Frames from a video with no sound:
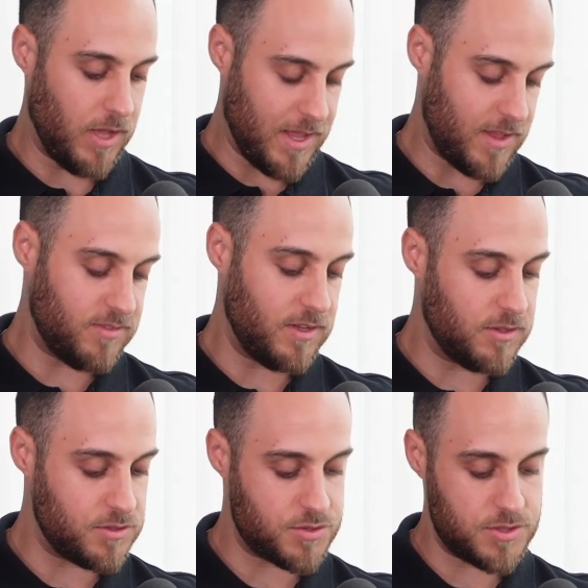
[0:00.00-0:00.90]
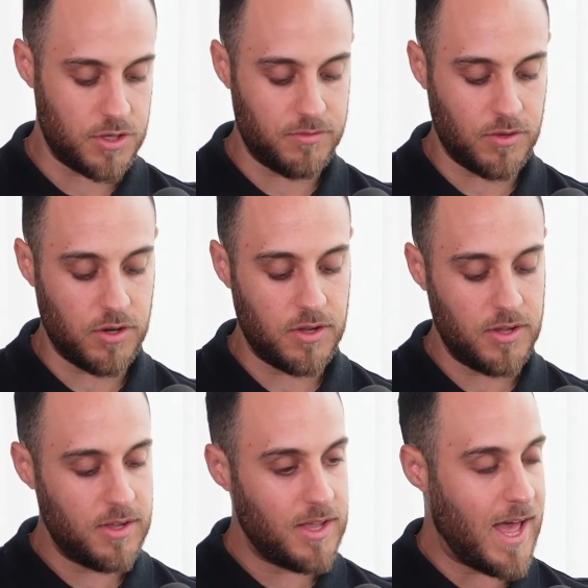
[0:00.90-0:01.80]
as an industry. So you've got
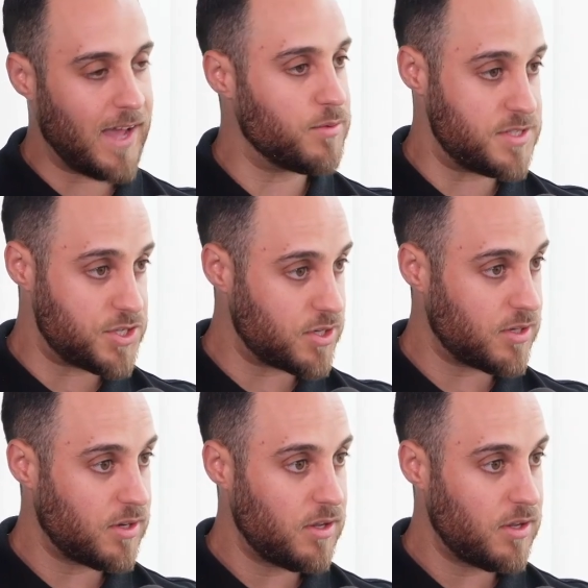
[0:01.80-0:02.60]
acquisition,